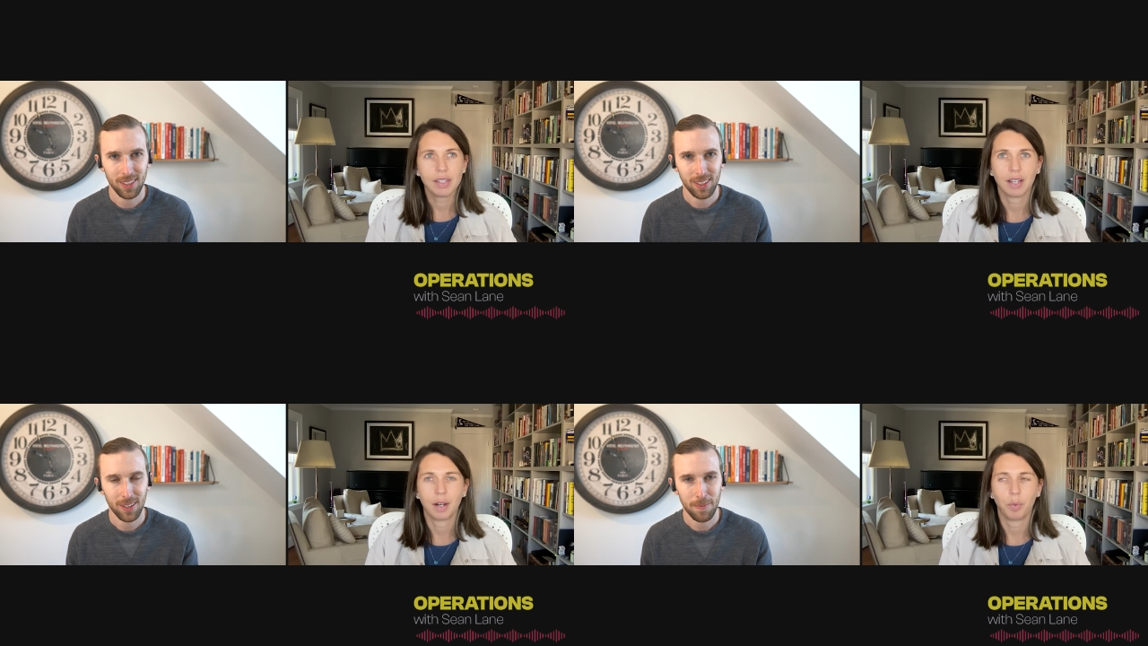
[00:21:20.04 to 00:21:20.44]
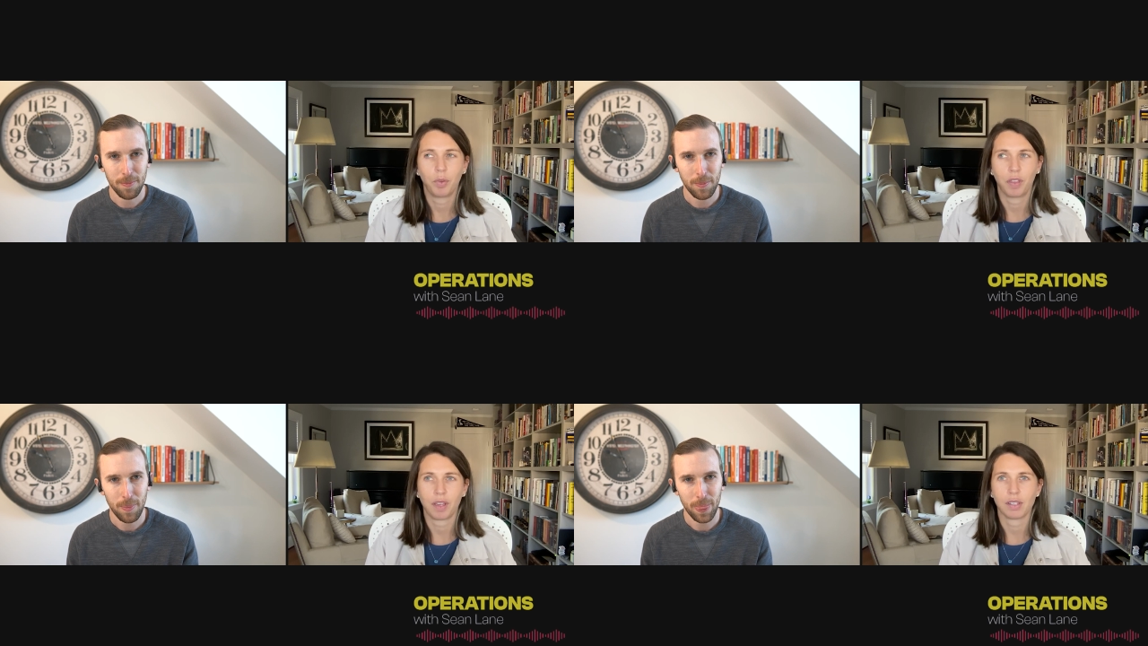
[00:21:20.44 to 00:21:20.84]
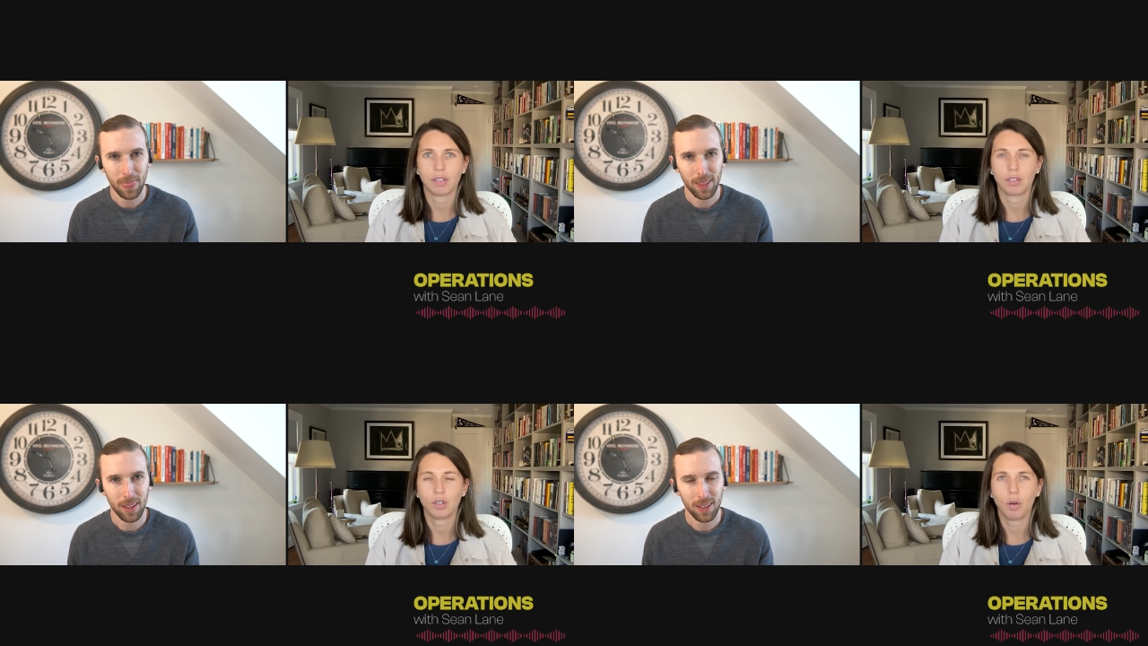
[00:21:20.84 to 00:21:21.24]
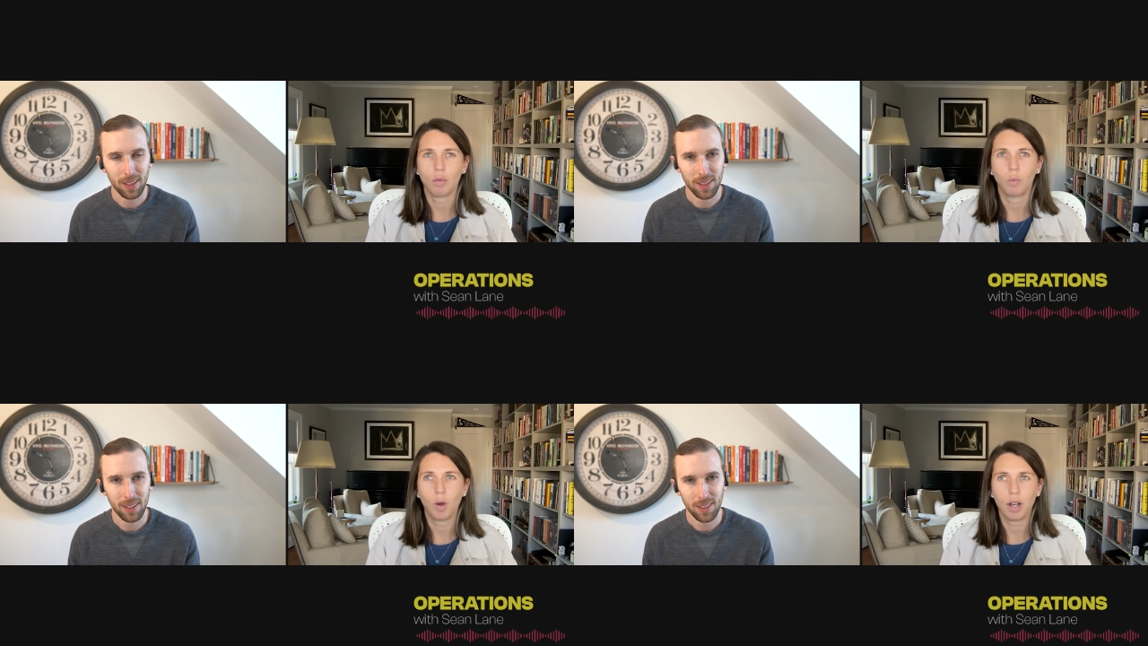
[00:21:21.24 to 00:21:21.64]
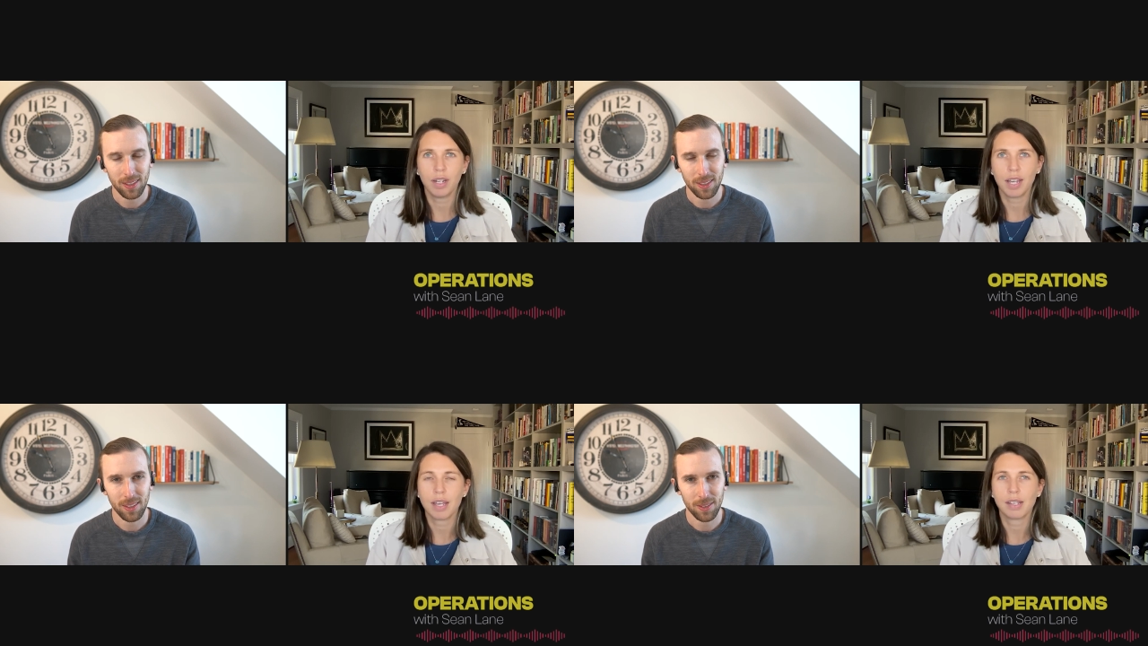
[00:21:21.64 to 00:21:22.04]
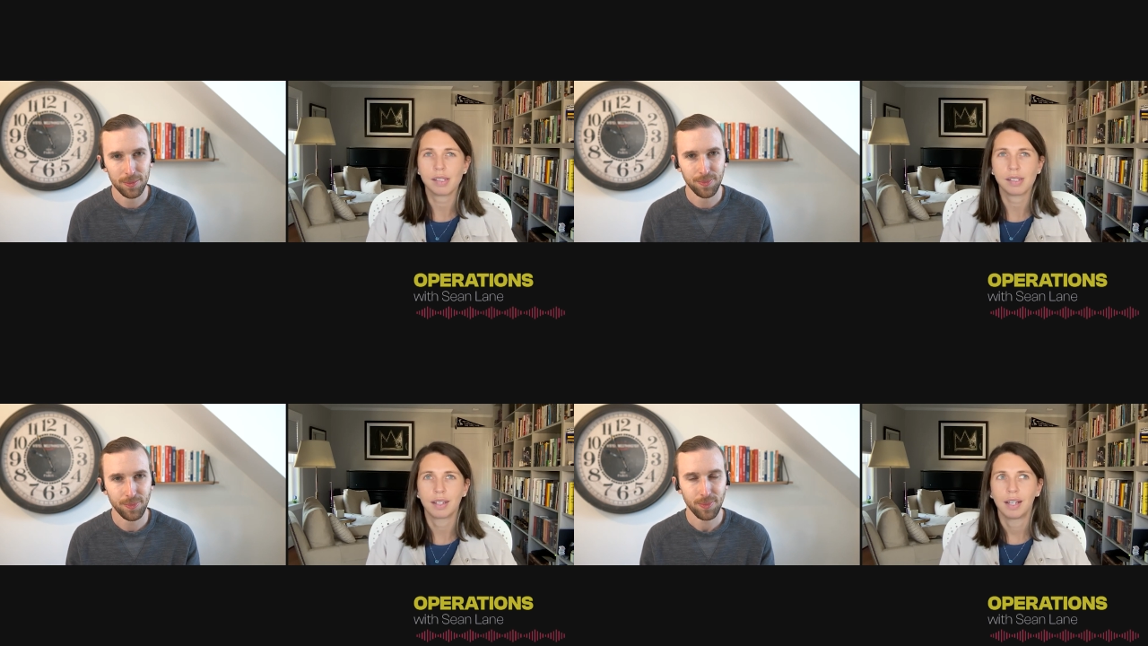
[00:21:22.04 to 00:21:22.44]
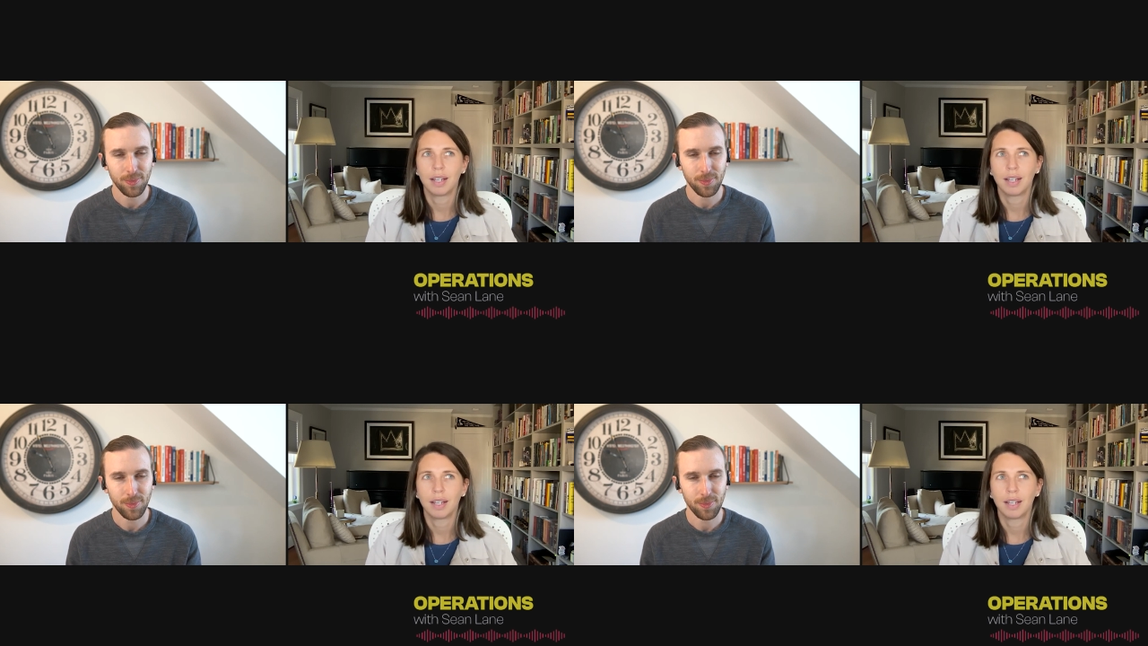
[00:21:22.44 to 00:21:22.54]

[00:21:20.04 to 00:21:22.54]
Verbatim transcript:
Speaker 1: couple things. So one is